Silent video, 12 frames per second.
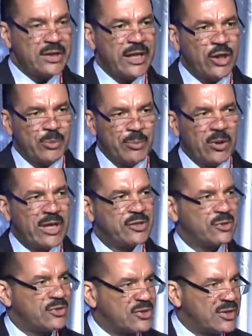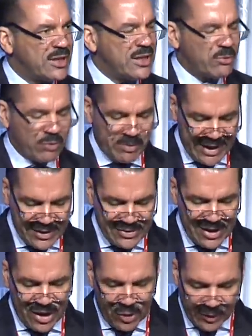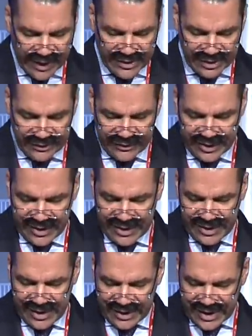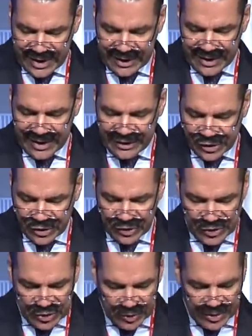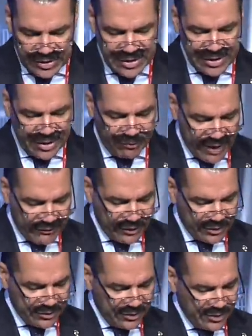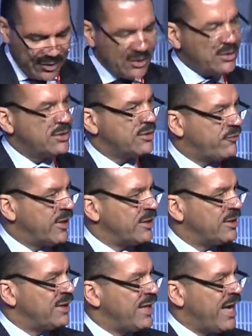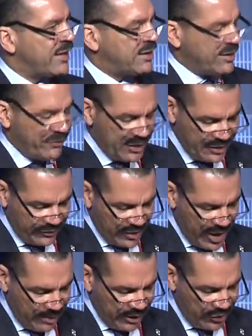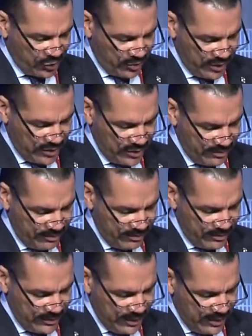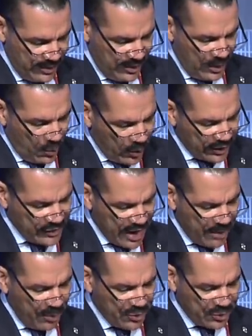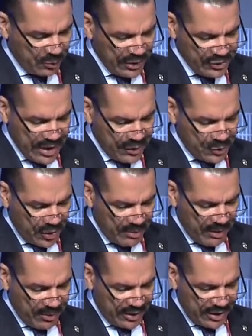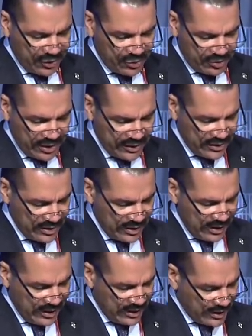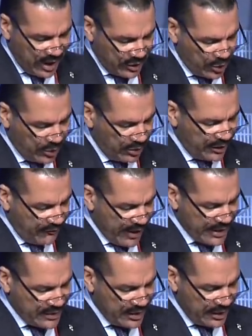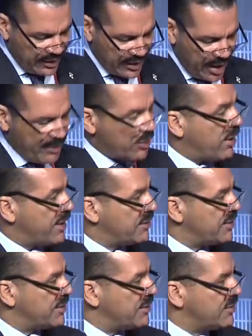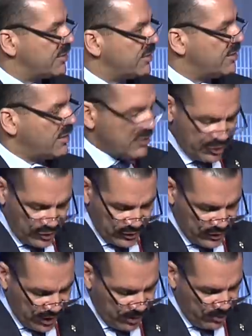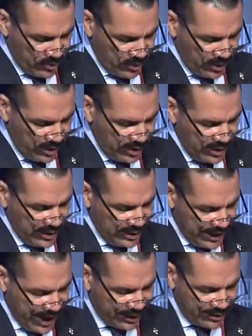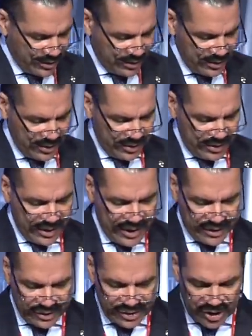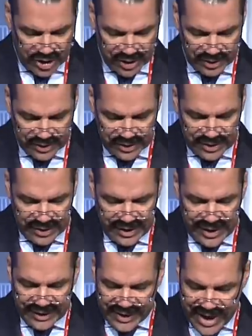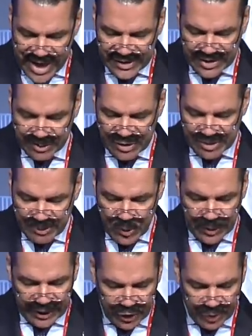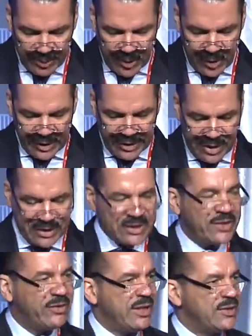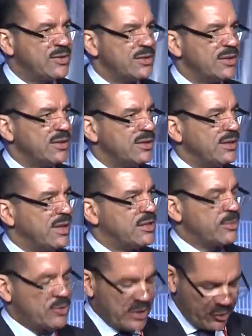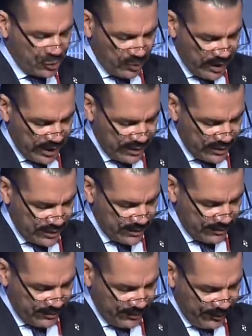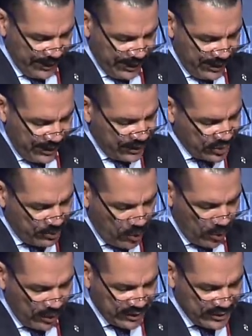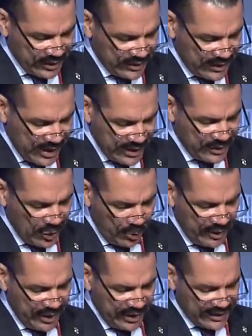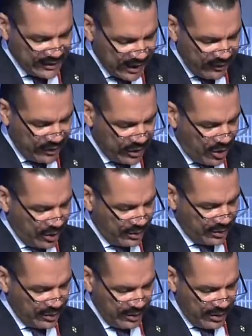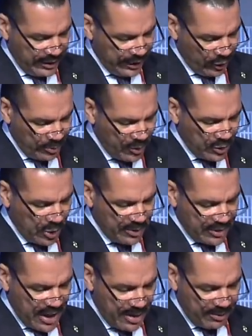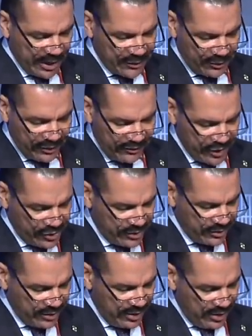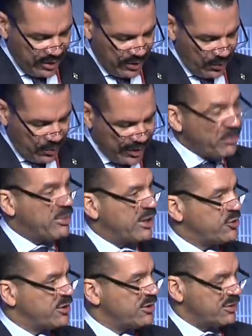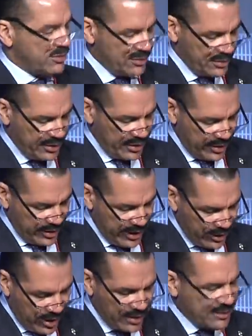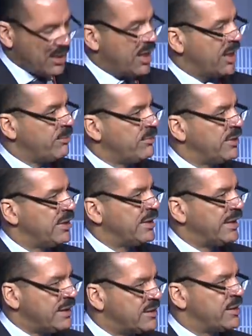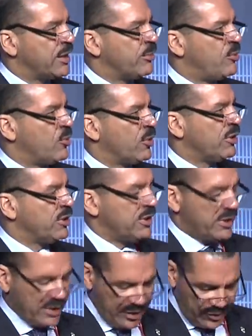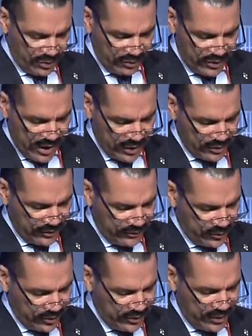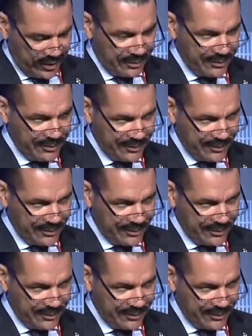Interpol, as you see, remains aggressive in getting additional sources of revenue to fund activities of common interest. One example was a reach out to our member countries not currently facing the economic crisis, such as Singapore, Canada, and Qatar, and to ask them to support Interpol and our activities in substantial ways. This support will assist us in opening the state-of-the-art Interpol Global Complex for Innovation within budget and on time in Singapore in 2014.